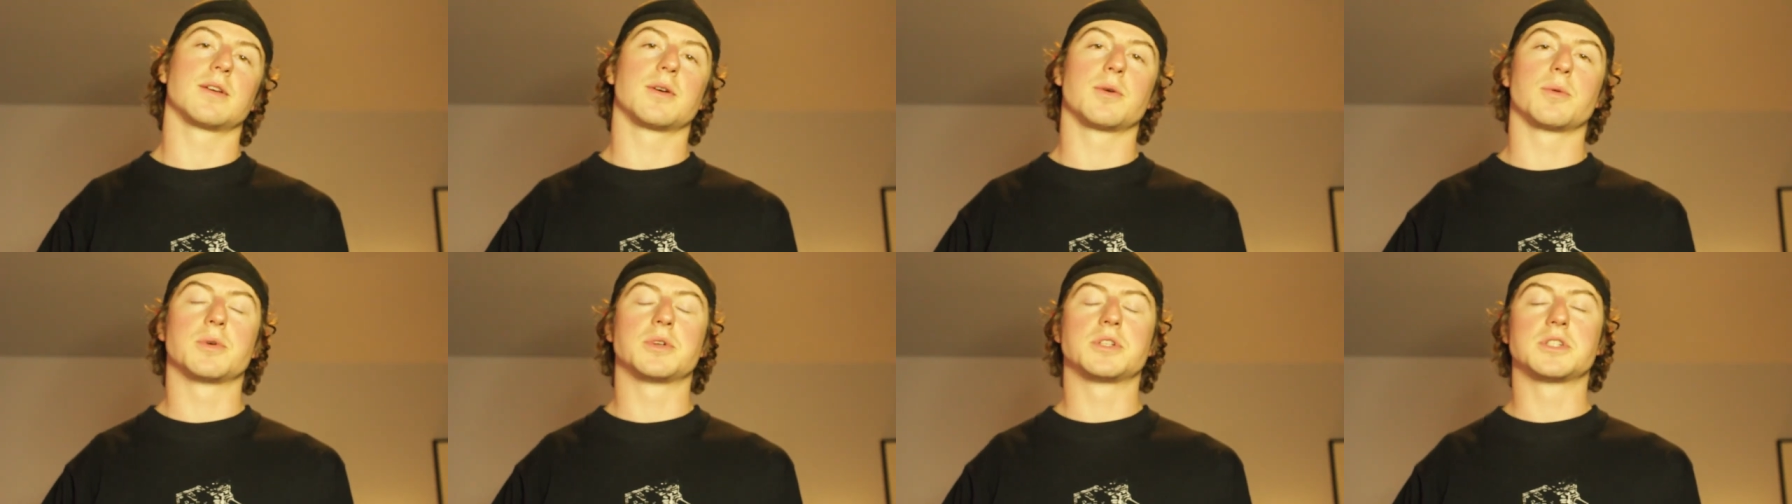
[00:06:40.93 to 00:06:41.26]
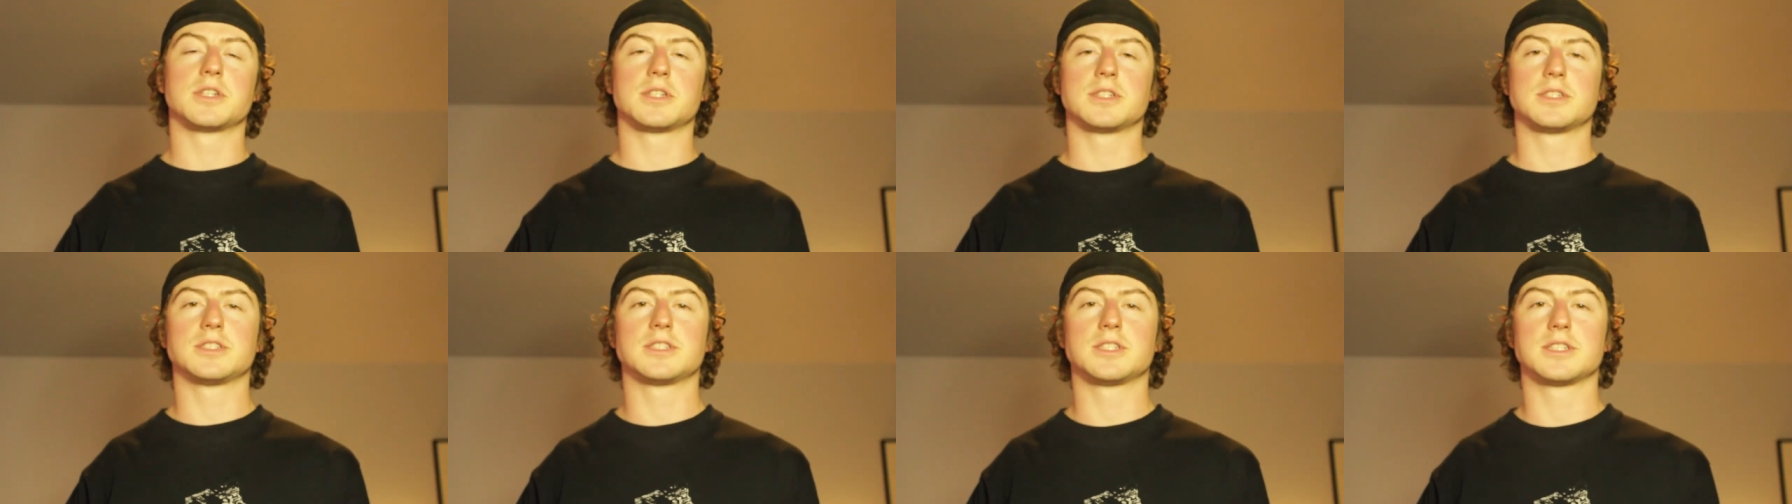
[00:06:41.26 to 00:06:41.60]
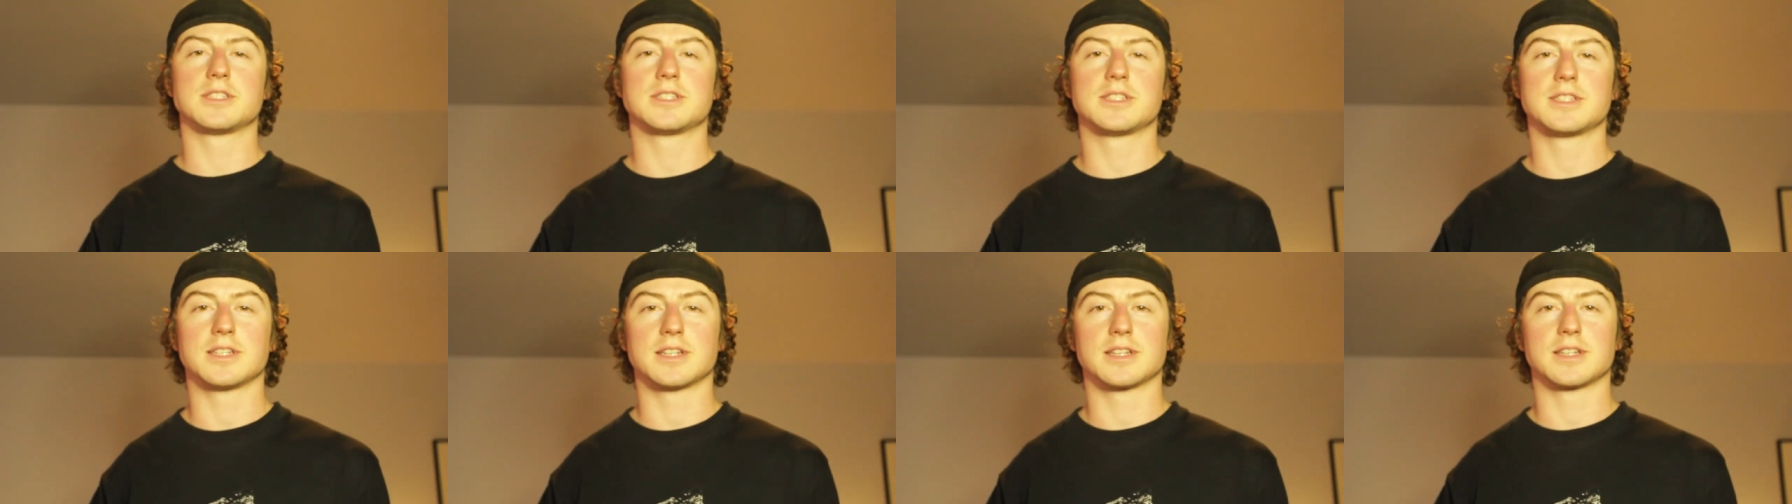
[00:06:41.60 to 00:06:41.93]
we shouldn't
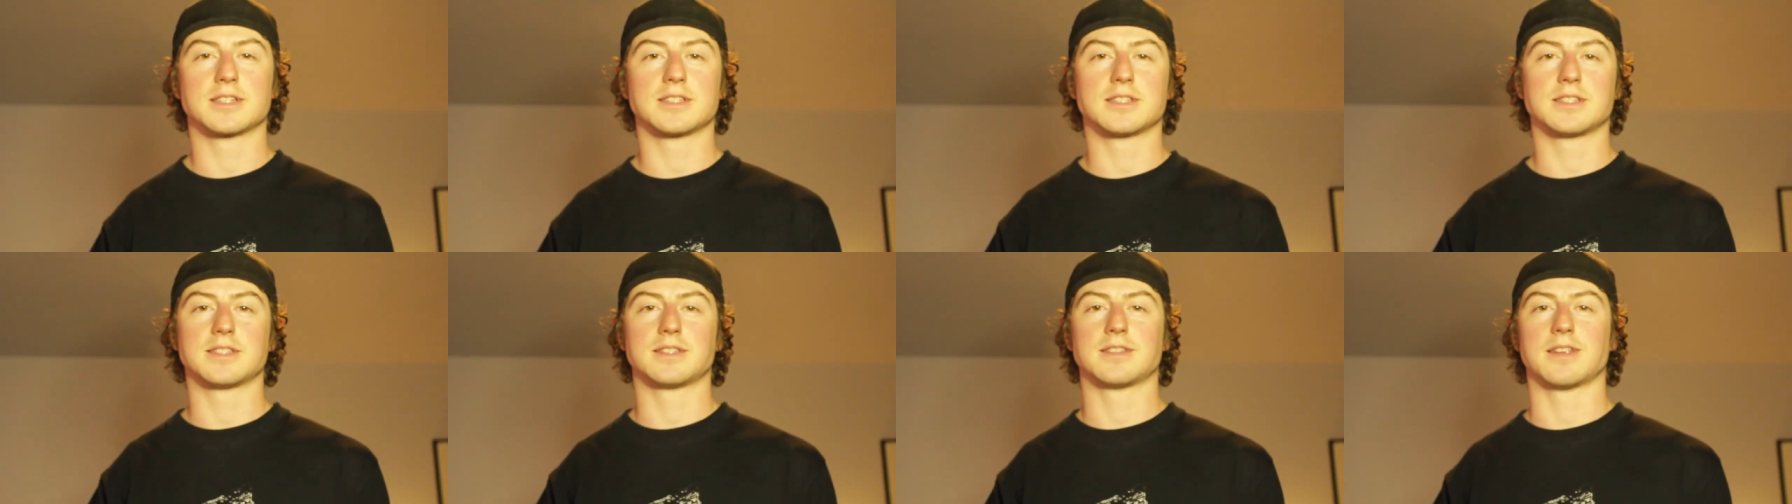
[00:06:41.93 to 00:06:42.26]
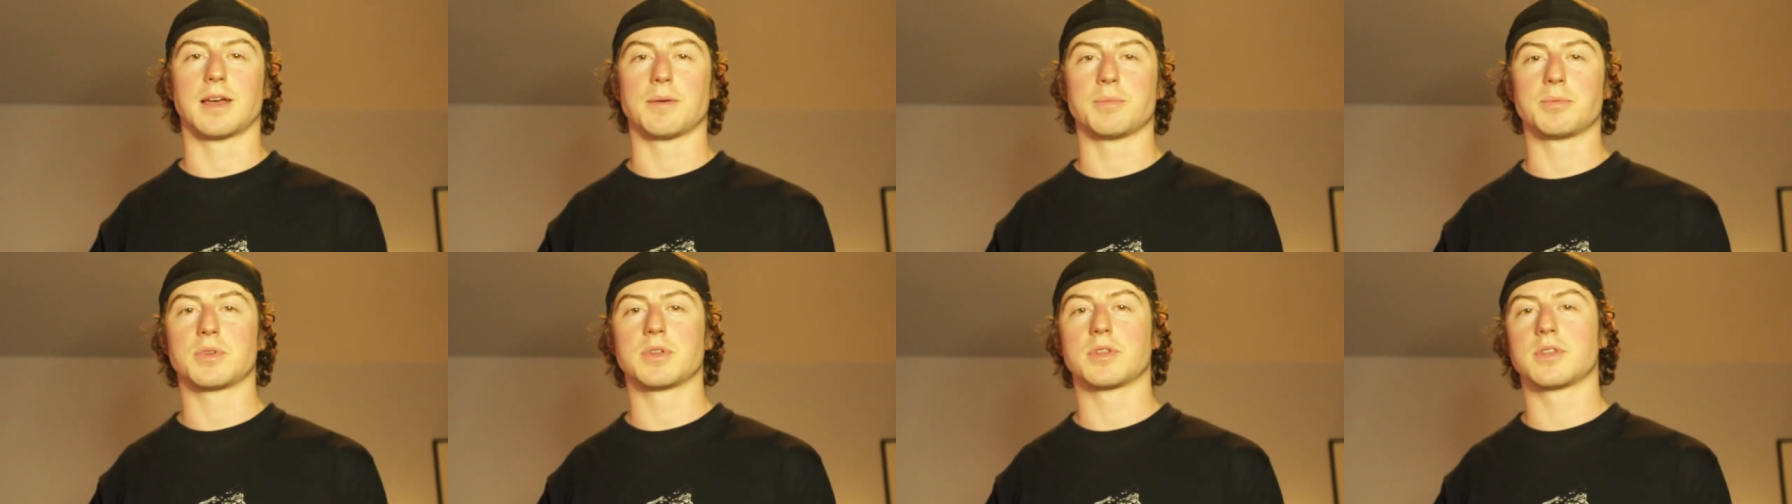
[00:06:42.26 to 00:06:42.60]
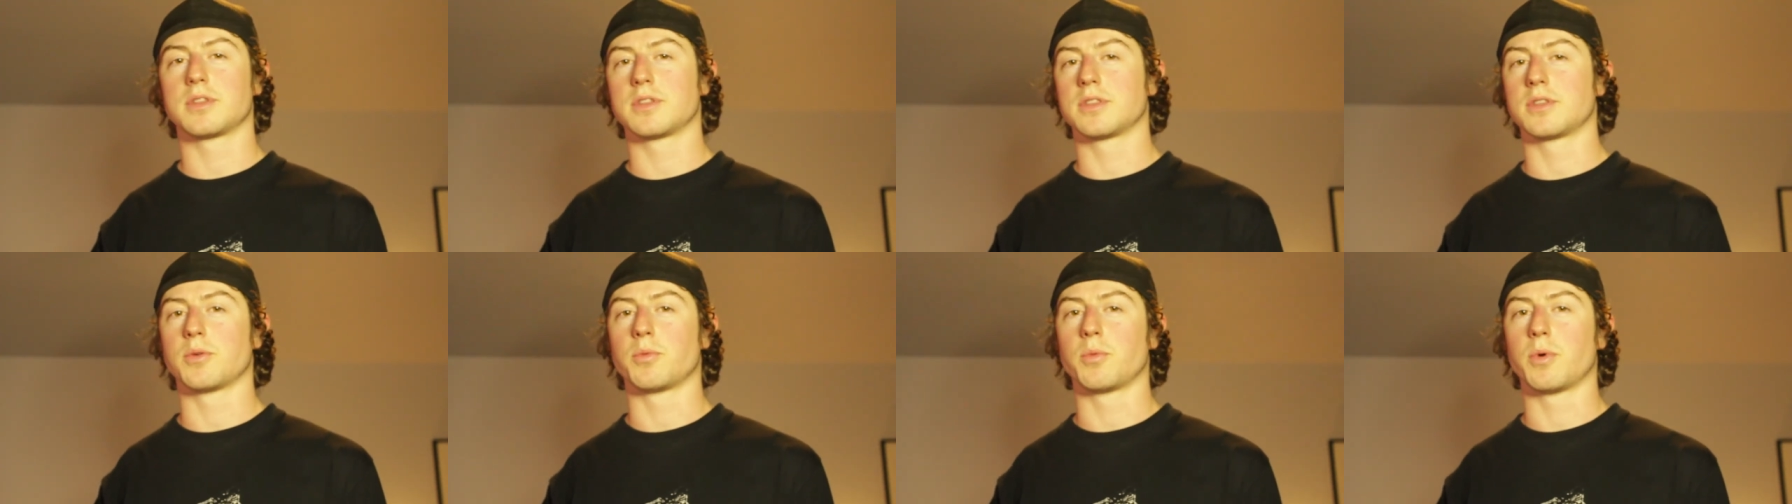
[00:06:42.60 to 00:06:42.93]
just accept the